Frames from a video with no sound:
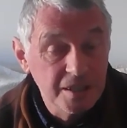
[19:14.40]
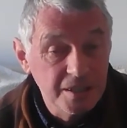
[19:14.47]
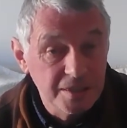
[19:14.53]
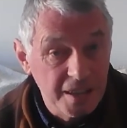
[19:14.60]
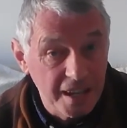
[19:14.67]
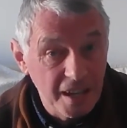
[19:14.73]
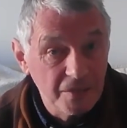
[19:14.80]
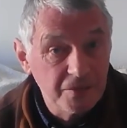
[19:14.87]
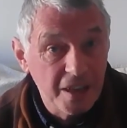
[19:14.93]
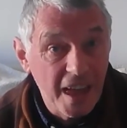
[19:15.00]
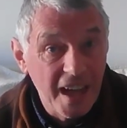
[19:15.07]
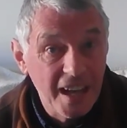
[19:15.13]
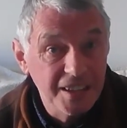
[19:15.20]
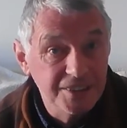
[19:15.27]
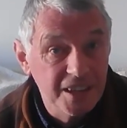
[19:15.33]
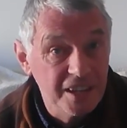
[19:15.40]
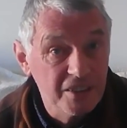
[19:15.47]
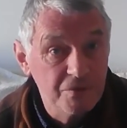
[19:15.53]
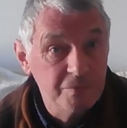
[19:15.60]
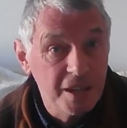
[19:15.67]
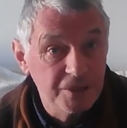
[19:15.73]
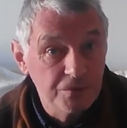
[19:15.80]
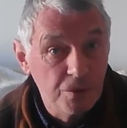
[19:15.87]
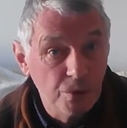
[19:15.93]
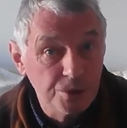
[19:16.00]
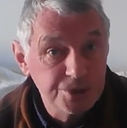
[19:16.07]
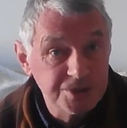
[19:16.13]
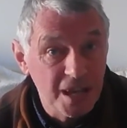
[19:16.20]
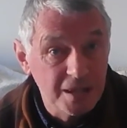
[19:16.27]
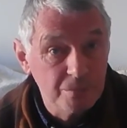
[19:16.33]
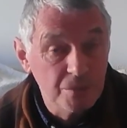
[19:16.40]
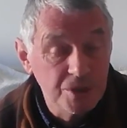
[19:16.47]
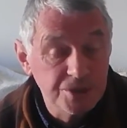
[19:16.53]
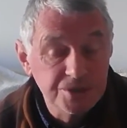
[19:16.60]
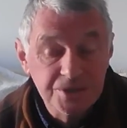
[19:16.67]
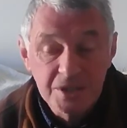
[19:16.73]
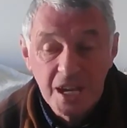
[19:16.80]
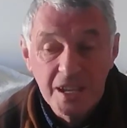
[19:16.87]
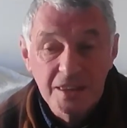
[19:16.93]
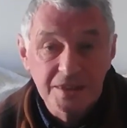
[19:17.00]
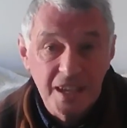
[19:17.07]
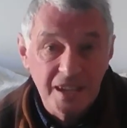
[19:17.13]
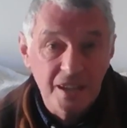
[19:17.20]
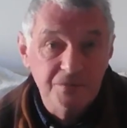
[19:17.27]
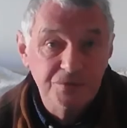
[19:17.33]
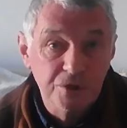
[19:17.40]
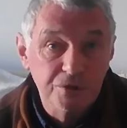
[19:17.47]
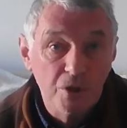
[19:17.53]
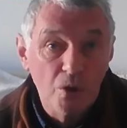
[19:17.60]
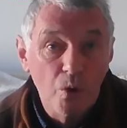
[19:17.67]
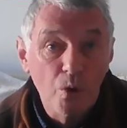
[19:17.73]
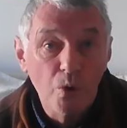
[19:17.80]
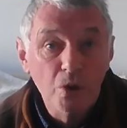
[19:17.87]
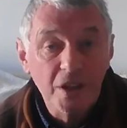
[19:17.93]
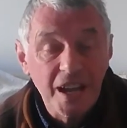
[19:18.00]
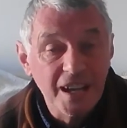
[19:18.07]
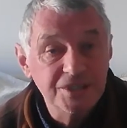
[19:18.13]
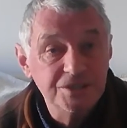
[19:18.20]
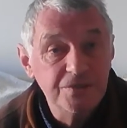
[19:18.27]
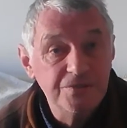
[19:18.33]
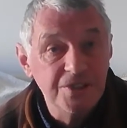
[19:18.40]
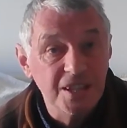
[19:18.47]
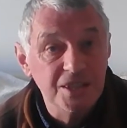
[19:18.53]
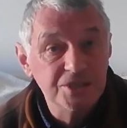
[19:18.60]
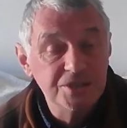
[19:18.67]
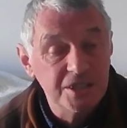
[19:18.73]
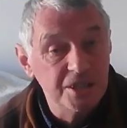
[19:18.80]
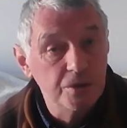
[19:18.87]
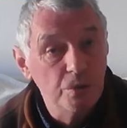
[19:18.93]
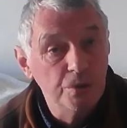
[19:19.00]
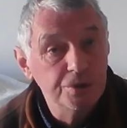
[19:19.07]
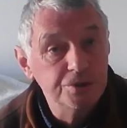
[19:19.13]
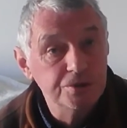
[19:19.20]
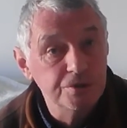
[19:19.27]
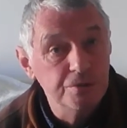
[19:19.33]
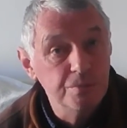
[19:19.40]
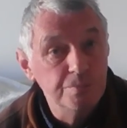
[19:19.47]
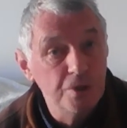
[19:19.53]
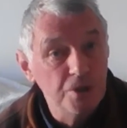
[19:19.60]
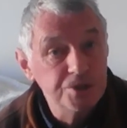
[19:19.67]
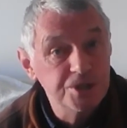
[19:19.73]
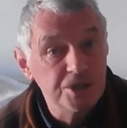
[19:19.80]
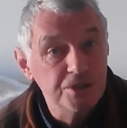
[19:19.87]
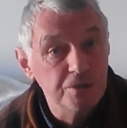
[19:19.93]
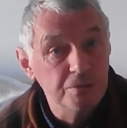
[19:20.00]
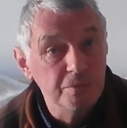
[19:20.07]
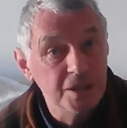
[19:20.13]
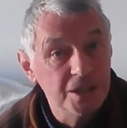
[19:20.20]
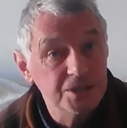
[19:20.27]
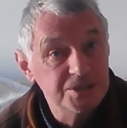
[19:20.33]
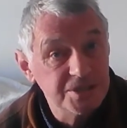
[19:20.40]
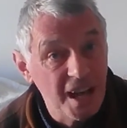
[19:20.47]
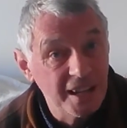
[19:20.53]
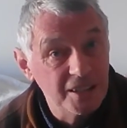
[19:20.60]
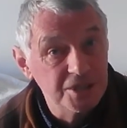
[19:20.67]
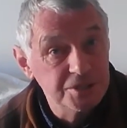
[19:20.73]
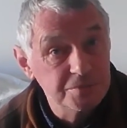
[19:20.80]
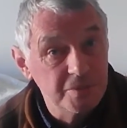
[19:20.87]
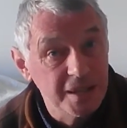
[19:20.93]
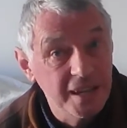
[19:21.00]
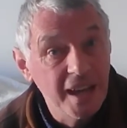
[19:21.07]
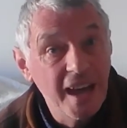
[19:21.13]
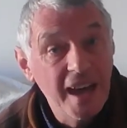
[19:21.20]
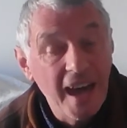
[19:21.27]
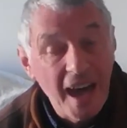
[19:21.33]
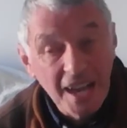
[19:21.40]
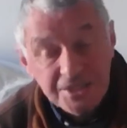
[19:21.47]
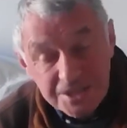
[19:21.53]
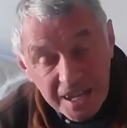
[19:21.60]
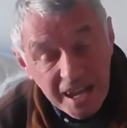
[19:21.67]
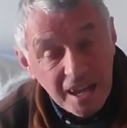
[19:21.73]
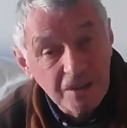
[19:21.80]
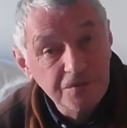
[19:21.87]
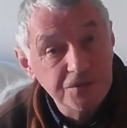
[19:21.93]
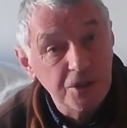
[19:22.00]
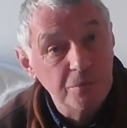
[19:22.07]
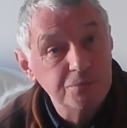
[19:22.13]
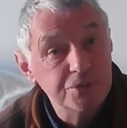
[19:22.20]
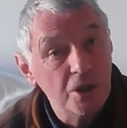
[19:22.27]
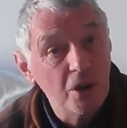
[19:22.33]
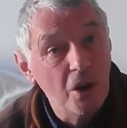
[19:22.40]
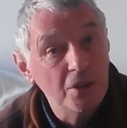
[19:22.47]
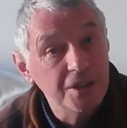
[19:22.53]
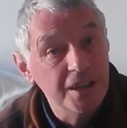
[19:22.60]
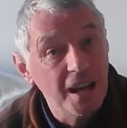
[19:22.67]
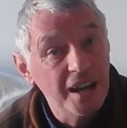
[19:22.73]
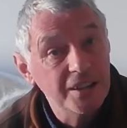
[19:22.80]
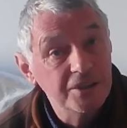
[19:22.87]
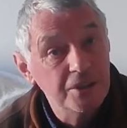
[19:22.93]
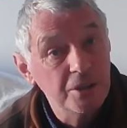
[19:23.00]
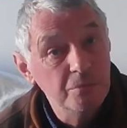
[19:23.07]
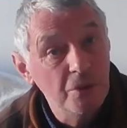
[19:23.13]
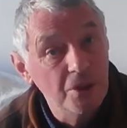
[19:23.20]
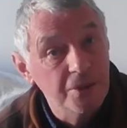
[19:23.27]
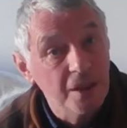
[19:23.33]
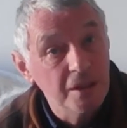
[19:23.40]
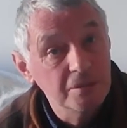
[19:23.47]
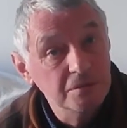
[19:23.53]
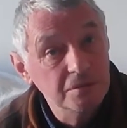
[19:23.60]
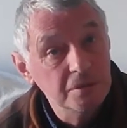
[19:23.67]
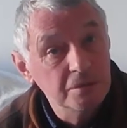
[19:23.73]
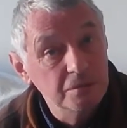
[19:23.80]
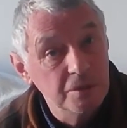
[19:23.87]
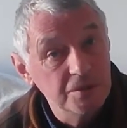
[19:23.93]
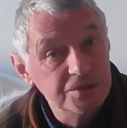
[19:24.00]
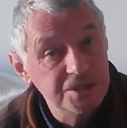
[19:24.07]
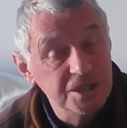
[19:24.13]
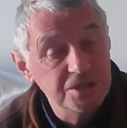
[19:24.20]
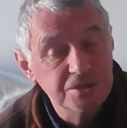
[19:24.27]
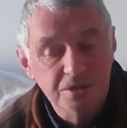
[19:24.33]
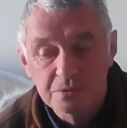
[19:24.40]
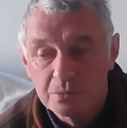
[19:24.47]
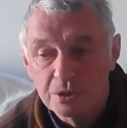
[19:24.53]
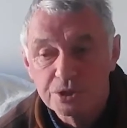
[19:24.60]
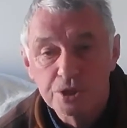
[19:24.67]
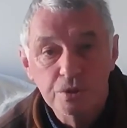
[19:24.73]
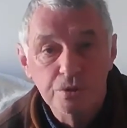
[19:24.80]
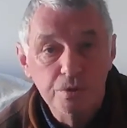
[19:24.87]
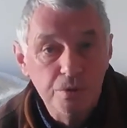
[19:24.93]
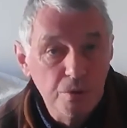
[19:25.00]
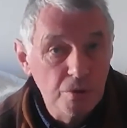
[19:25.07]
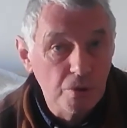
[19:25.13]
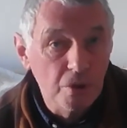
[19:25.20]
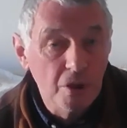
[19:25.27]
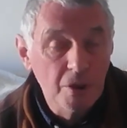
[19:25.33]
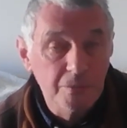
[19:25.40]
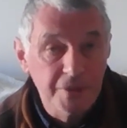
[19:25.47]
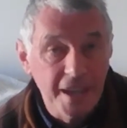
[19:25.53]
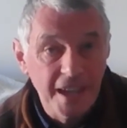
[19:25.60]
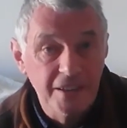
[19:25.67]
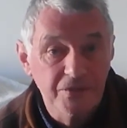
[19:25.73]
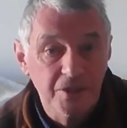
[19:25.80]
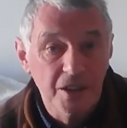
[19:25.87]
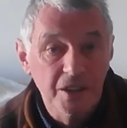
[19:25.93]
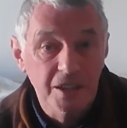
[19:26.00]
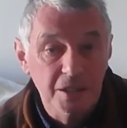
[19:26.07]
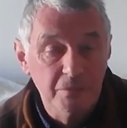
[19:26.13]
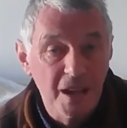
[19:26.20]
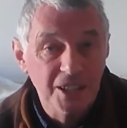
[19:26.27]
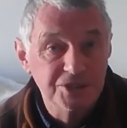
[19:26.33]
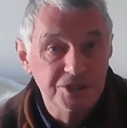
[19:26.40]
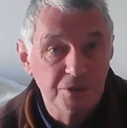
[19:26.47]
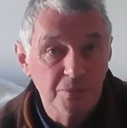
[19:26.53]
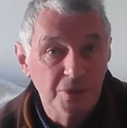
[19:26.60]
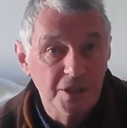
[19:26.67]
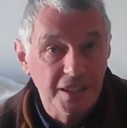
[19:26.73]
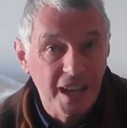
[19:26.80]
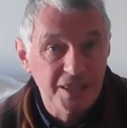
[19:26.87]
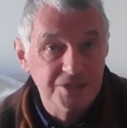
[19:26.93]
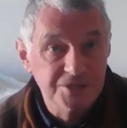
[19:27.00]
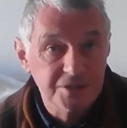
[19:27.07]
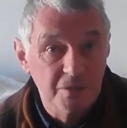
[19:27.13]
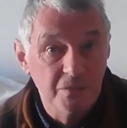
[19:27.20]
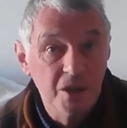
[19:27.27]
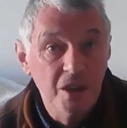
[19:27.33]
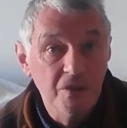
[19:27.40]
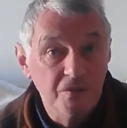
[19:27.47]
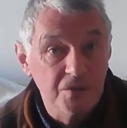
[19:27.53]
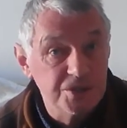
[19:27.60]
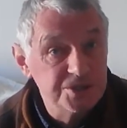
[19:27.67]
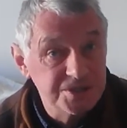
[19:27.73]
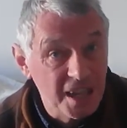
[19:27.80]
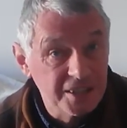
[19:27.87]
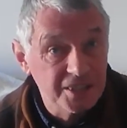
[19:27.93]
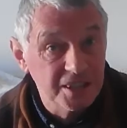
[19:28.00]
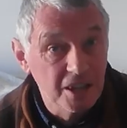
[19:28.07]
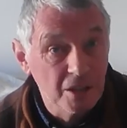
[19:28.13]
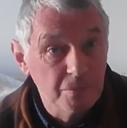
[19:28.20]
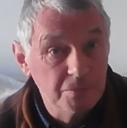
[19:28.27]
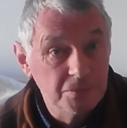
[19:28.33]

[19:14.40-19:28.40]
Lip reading: They have lied, they have made false statements, they have done all kinds of things in order to persecute me and silence me, as they have done to Holly and her mother, who've seen the most cruel behaviour imaginable against them, for standing up.